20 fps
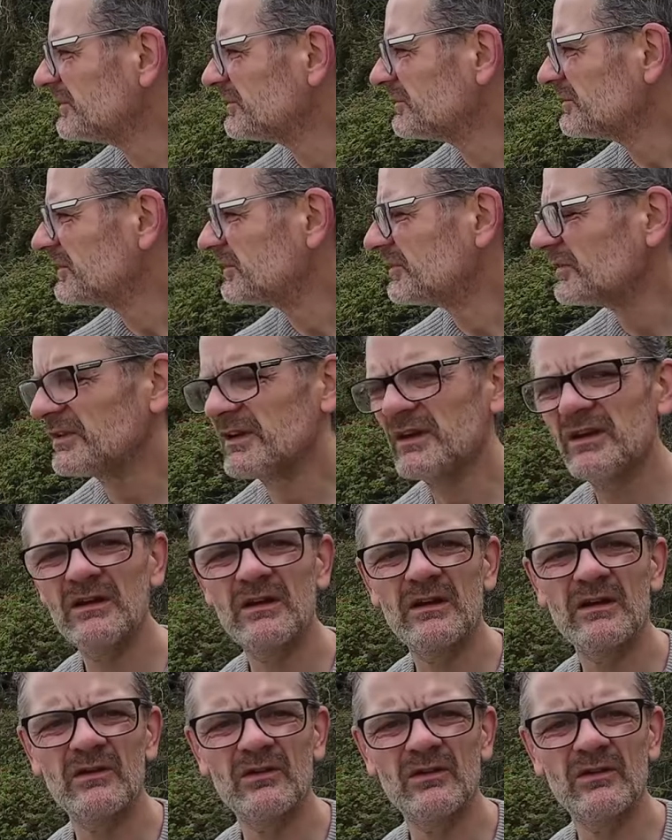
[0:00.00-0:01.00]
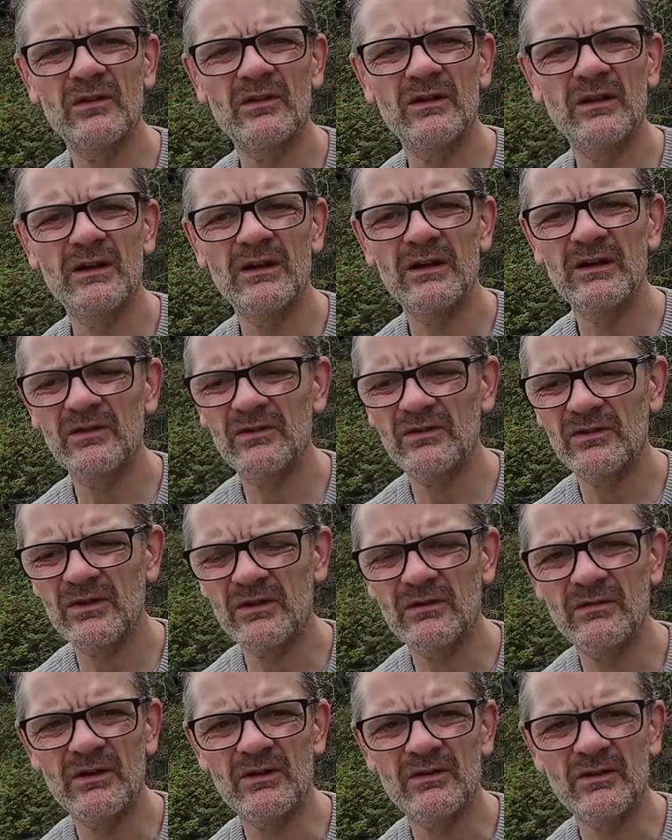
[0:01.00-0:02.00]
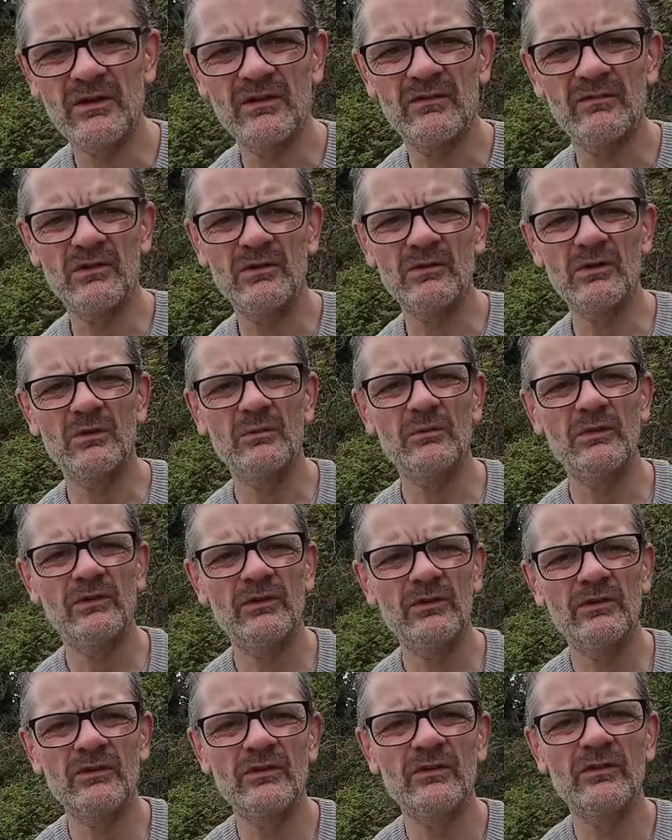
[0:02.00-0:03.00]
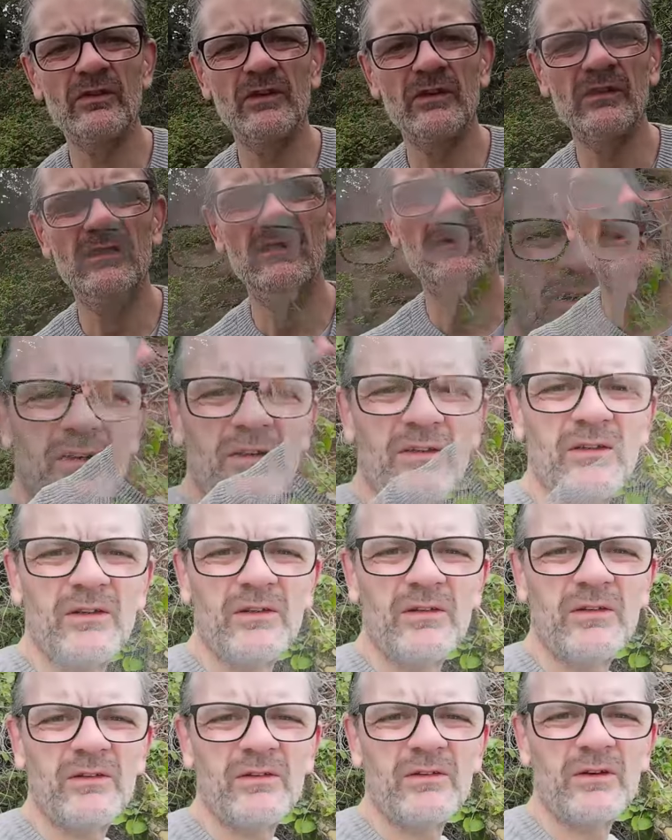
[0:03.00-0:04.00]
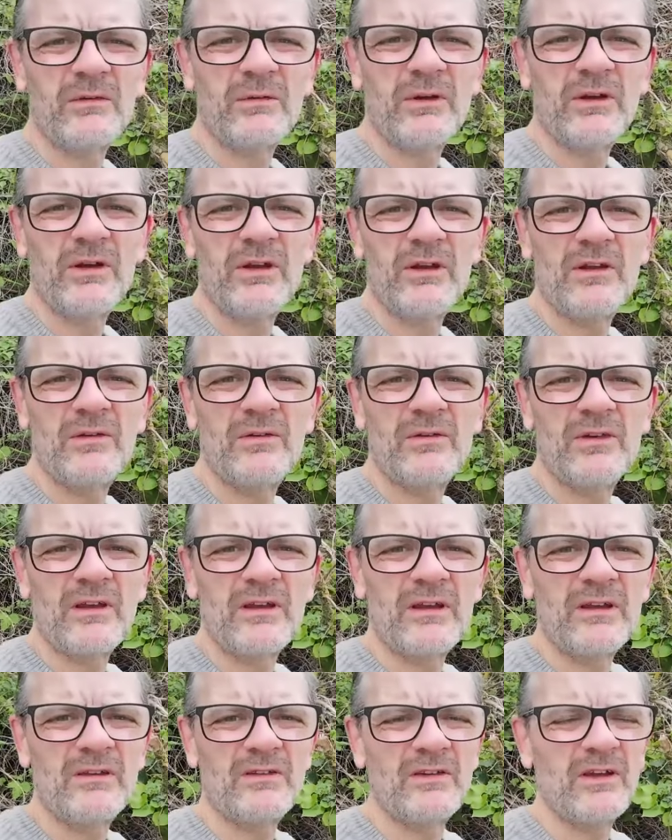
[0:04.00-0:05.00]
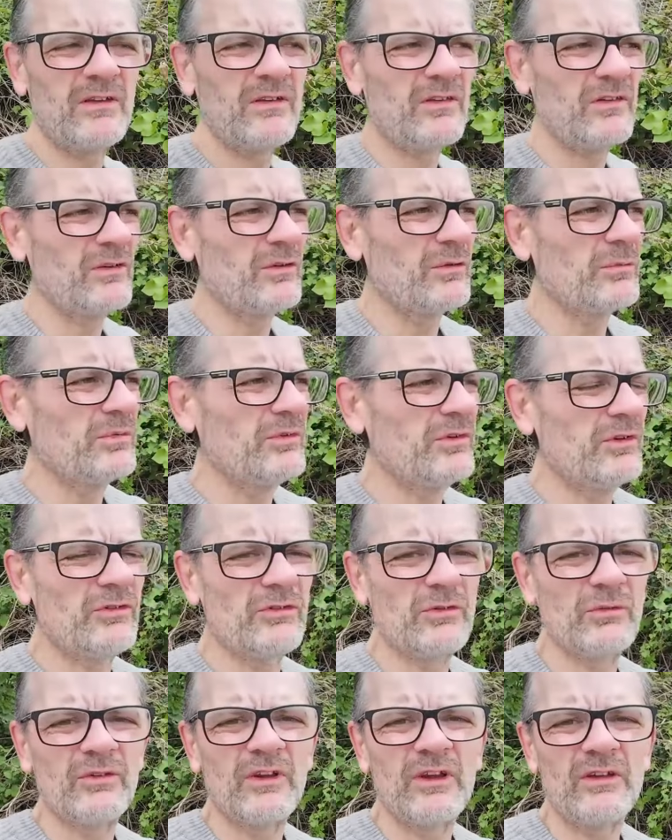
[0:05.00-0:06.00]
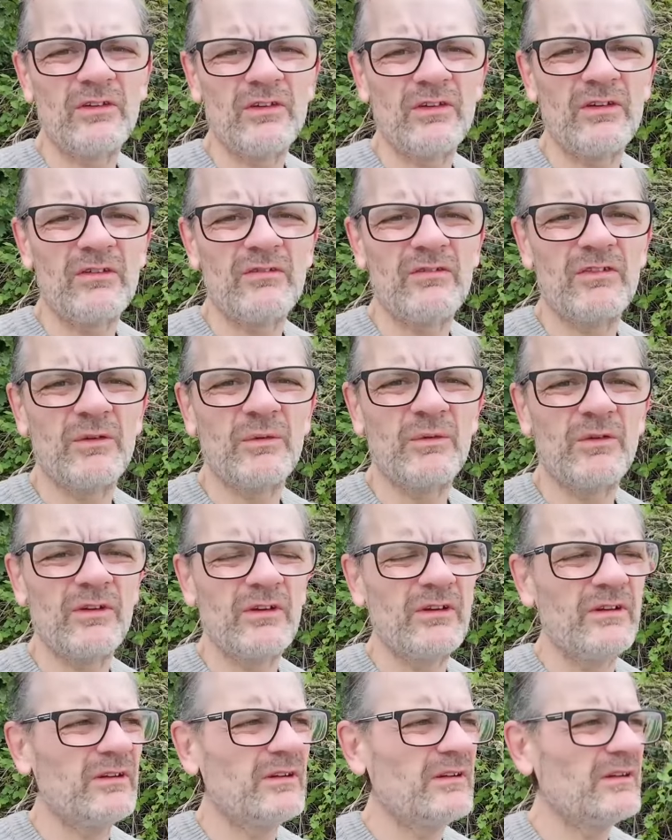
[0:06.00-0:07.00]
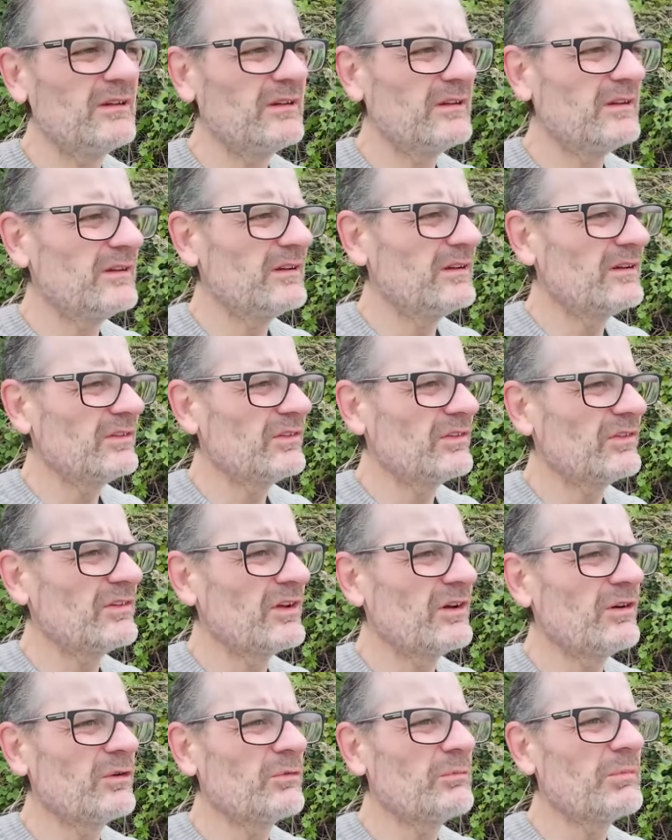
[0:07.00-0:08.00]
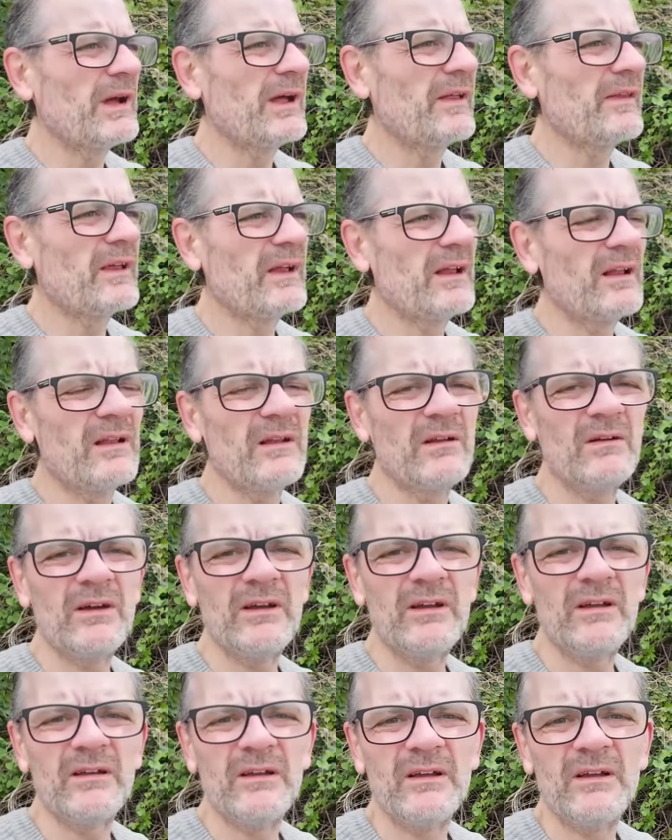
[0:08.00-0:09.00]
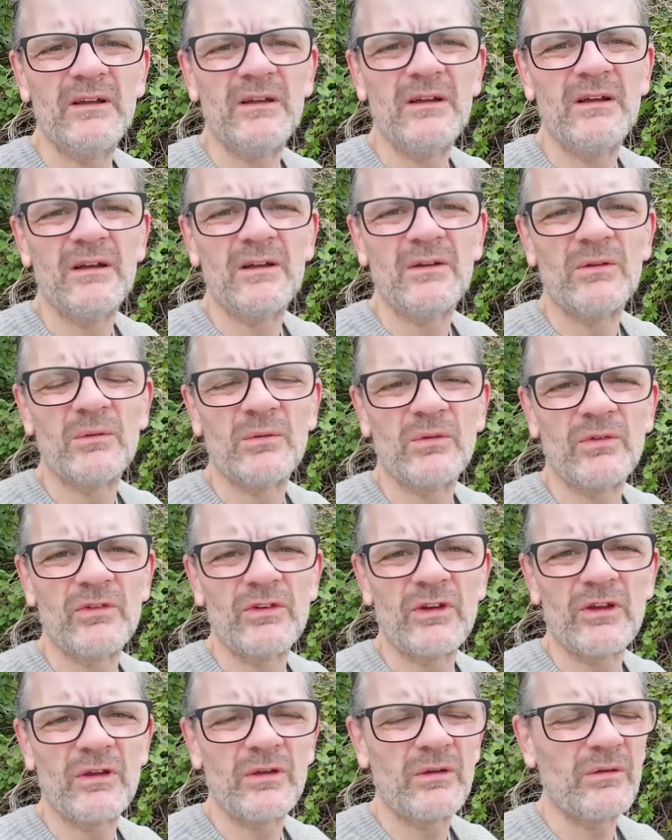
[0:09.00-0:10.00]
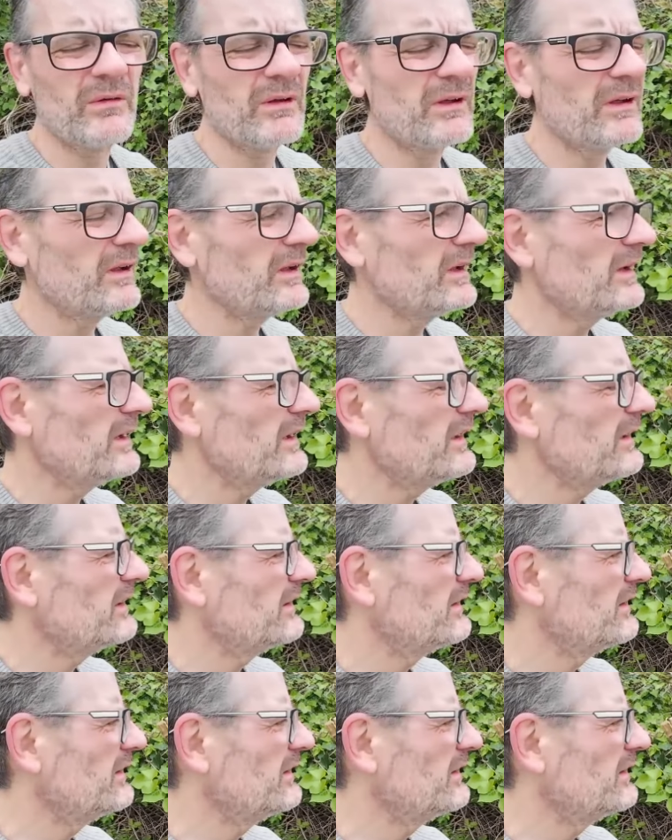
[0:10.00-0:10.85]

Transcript: receding slightly, so let's get a few compositions done. So I'm going to use a 10-stop neutral density filter just to hold back that light, and also a